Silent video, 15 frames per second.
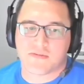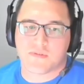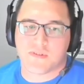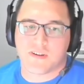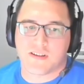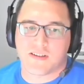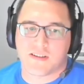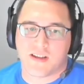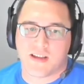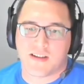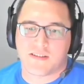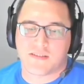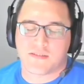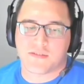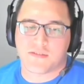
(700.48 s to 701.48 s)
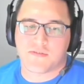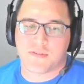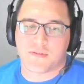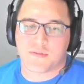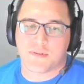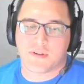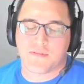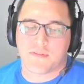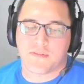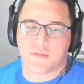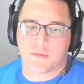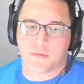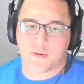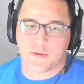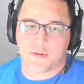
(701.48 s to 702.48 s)
one. I don't know if you would have
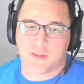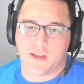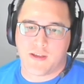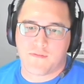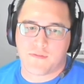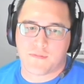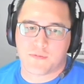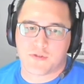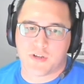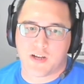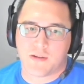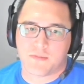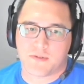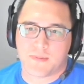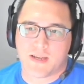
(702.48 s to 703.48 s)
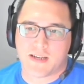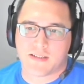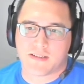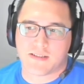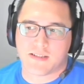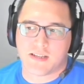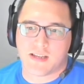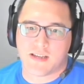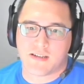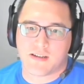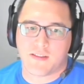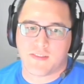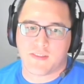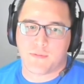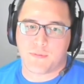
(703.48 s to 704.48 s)
ever heard that from Jobs back in the day.
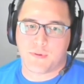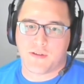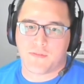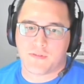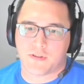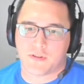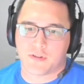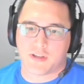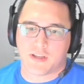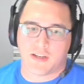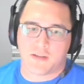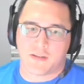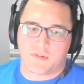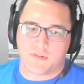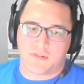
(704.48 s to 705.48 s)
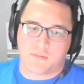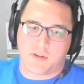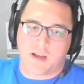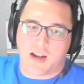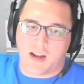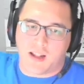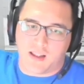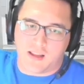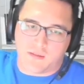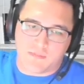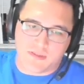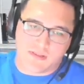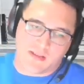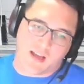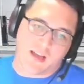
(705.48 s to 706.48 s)
Not that we have to look at him as some kind of like
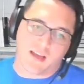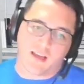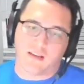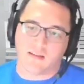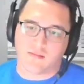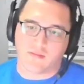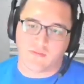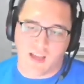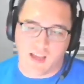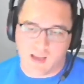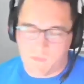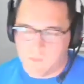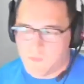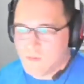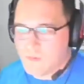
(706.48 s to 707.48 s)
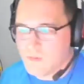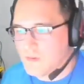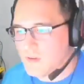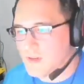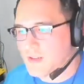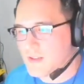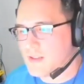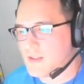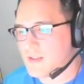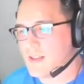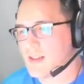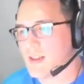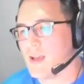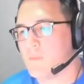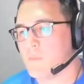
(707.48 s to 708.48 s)
messiah of Apple or anything like
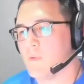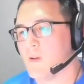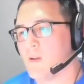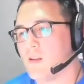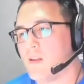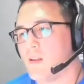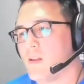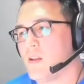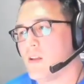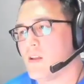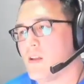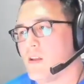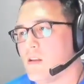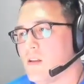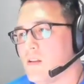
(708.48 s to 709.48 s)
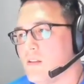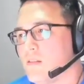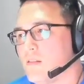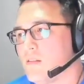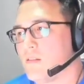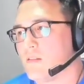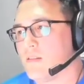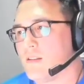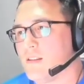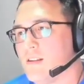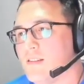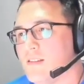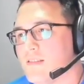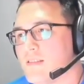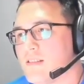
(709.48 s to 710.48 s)
that, but it
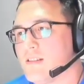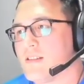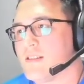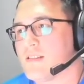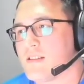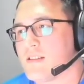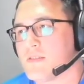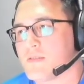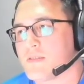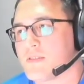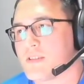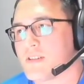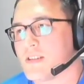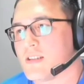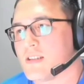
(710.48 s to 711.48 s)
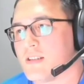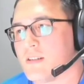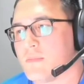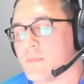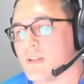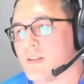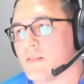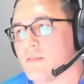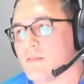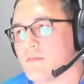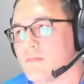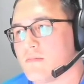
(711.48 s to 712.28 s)
is interesting. And I mean,